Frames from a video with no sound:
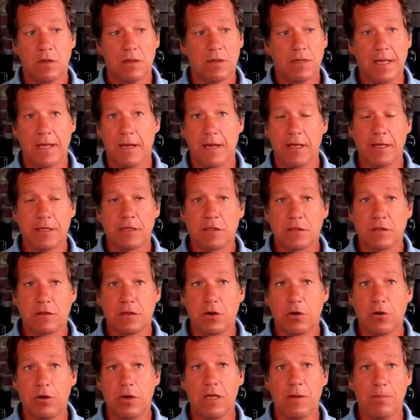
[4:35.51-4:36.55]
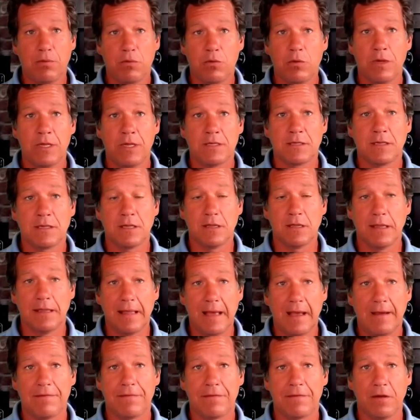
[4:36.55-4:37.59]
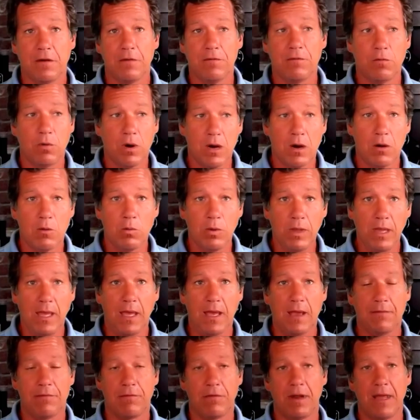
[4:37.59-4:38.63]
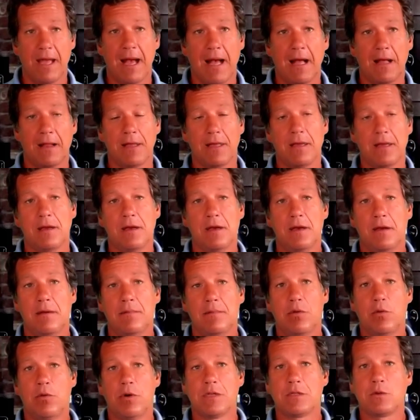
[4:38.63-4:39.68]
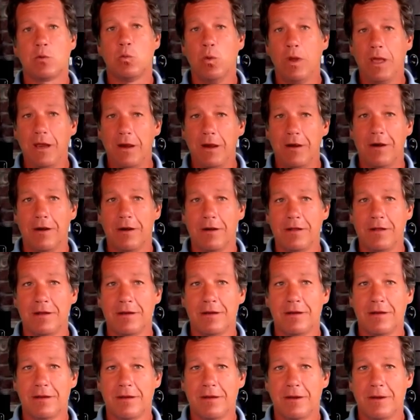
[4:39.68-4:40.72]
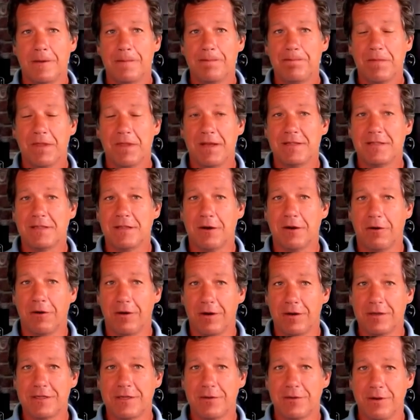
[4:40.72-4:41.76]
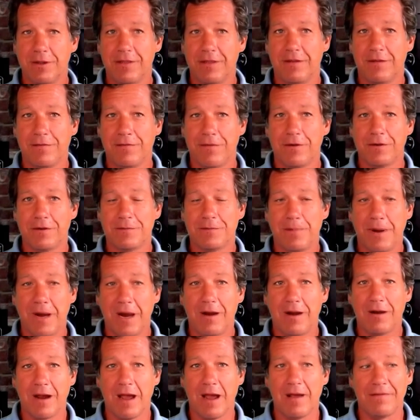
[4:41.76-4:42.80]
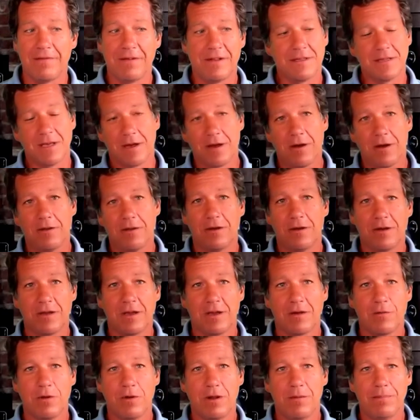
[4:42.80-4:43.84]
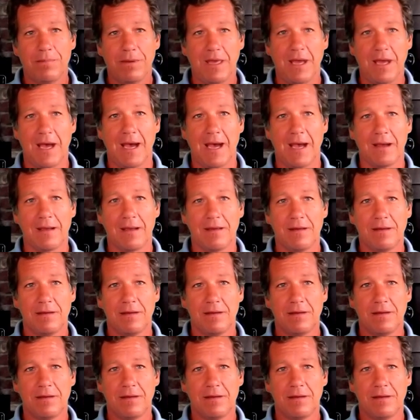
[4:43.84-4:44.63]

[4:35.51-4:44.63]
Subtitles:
that is 30 points to the left of where we have reality. But what's weird is that also in this first paragraph, he's like, oh, look at Quinnipiac.